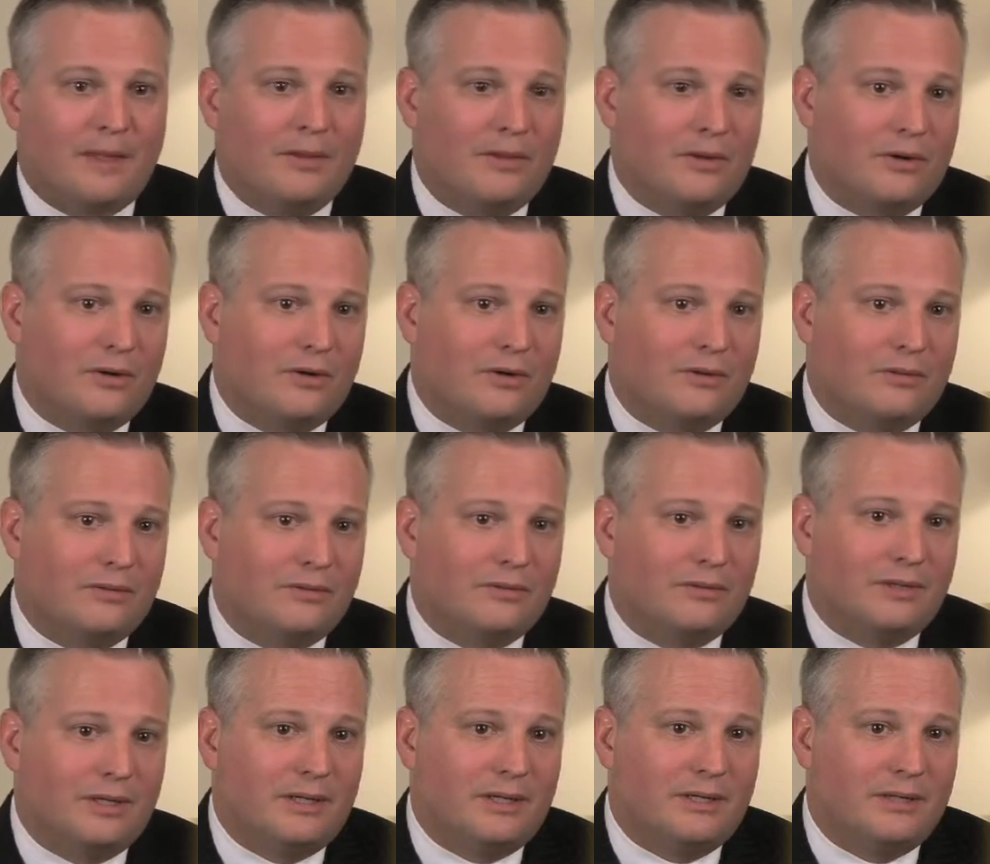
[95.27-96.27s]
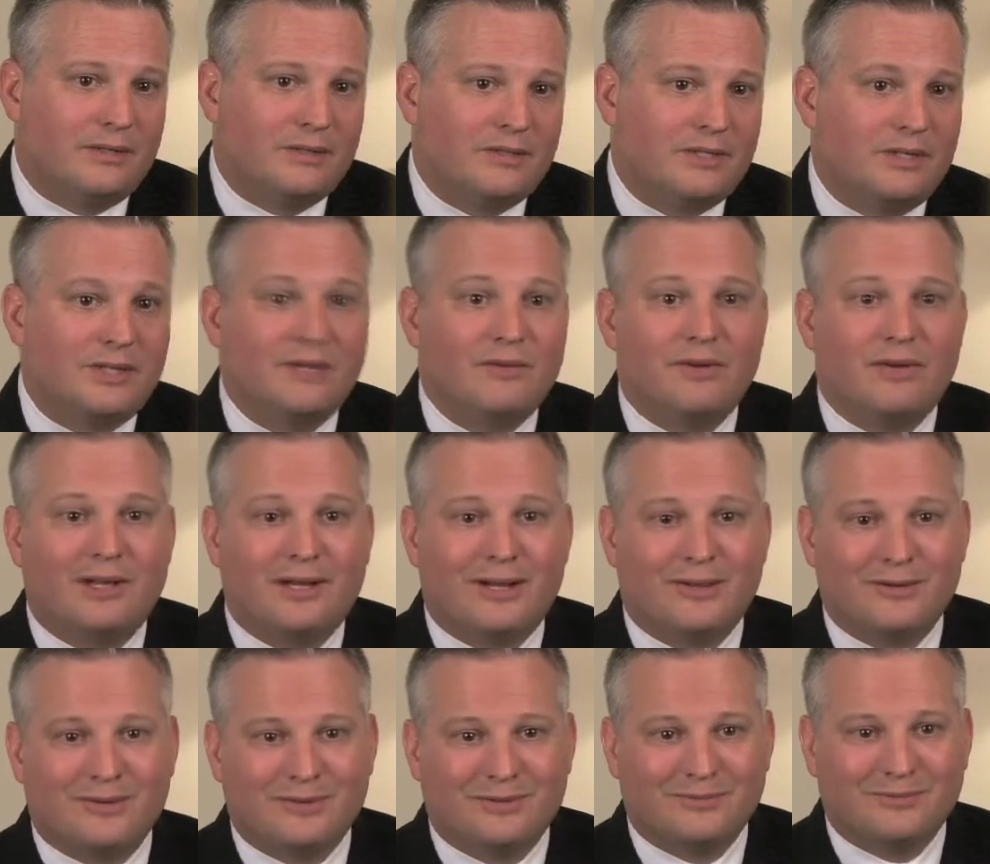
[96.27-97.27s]
Their significant
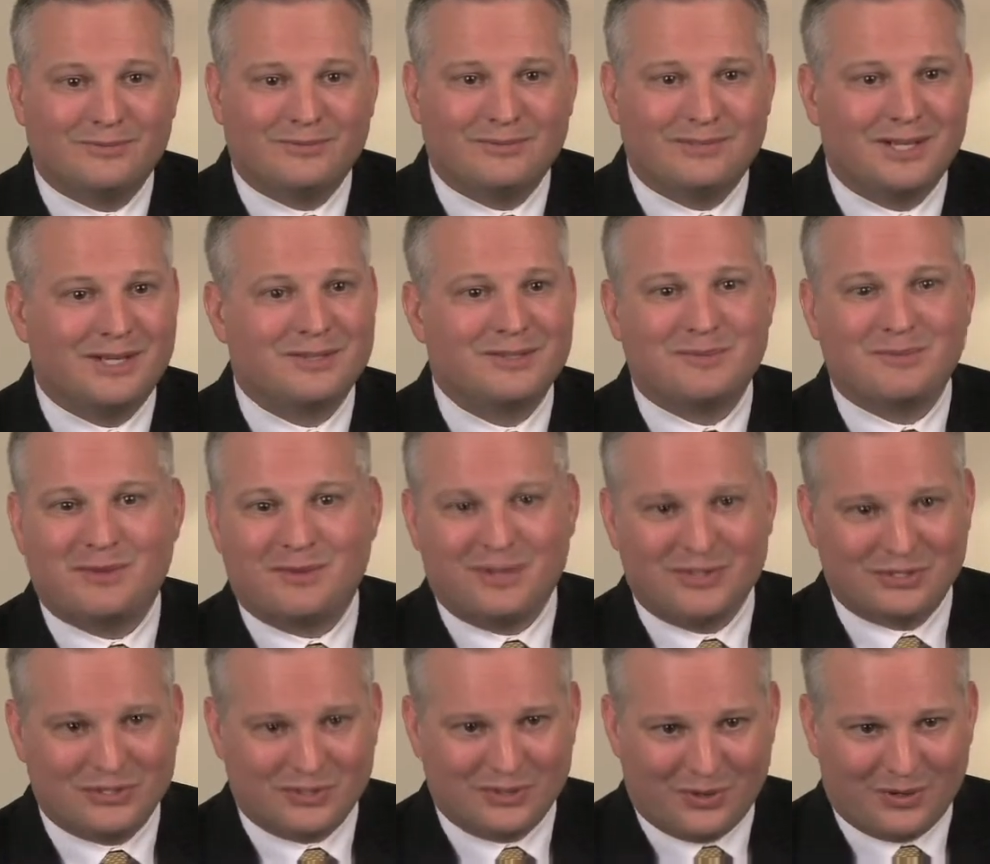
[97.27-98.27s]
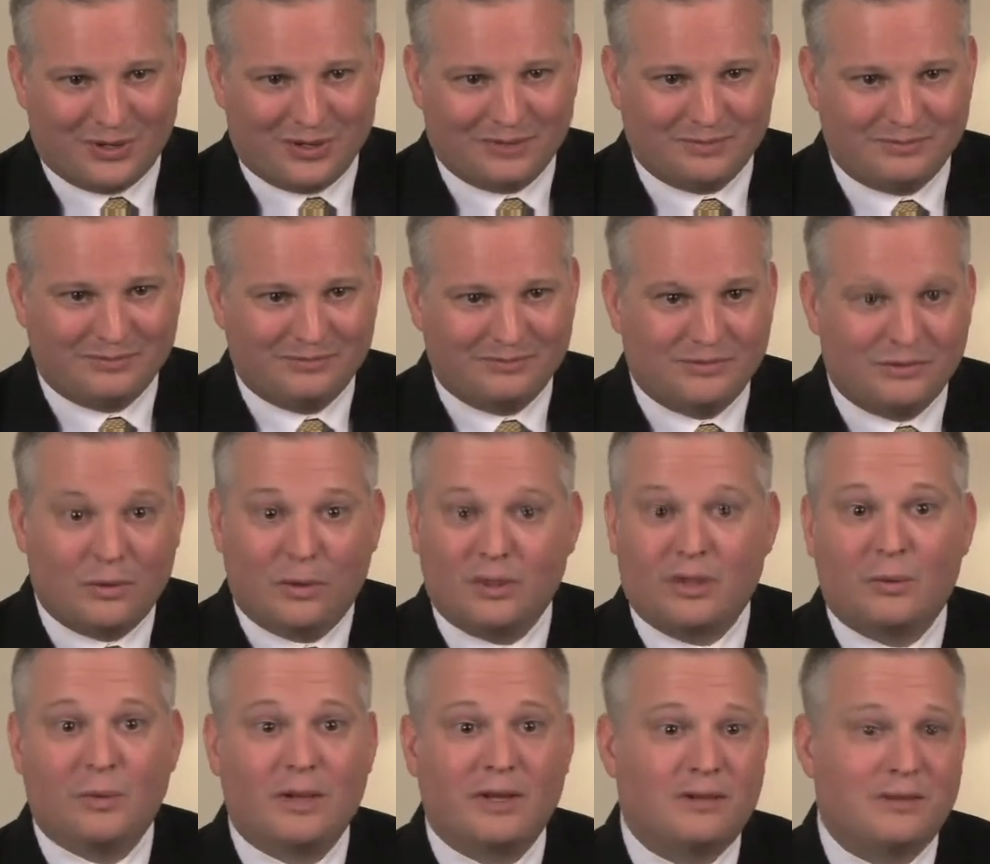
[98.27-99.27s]
other tells them that they snore, or
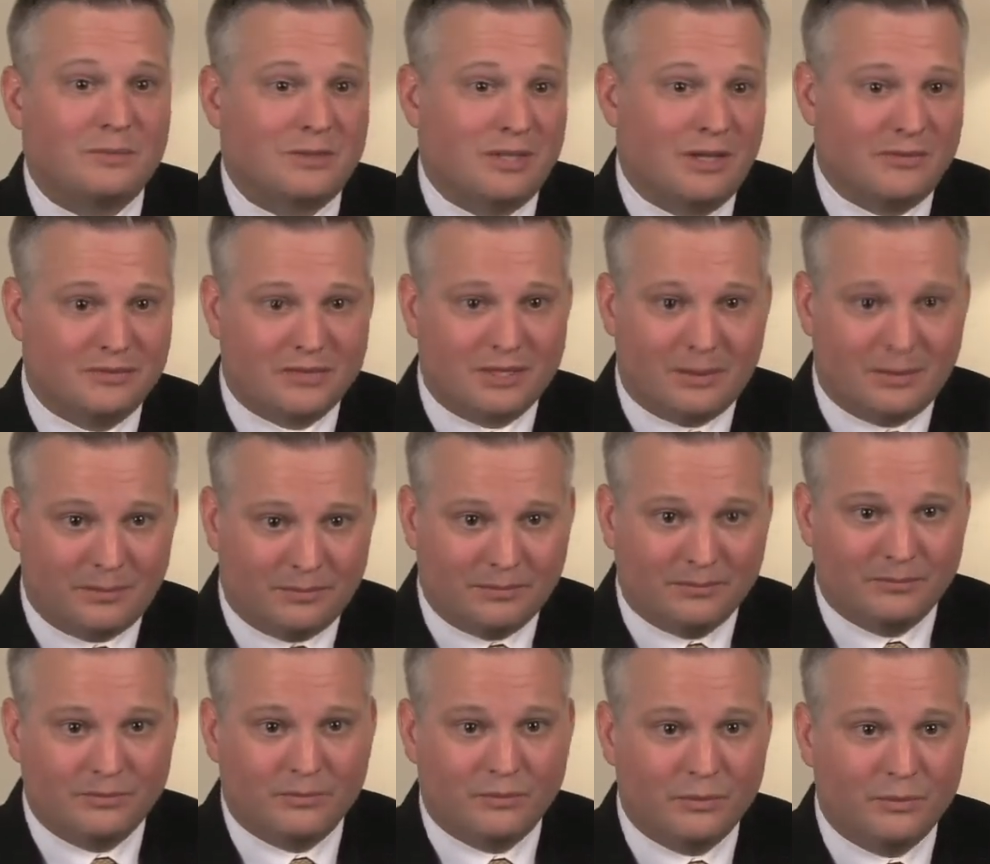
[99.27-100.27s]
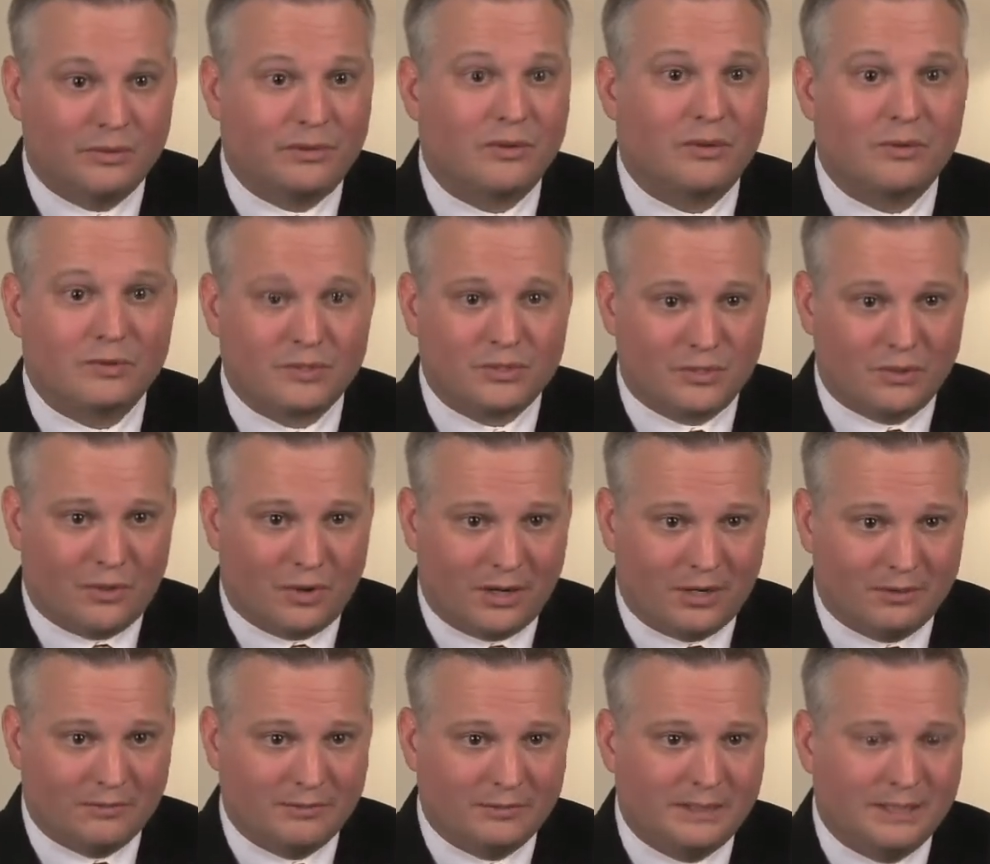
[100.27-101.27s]
they wake themselves up with their own snoring.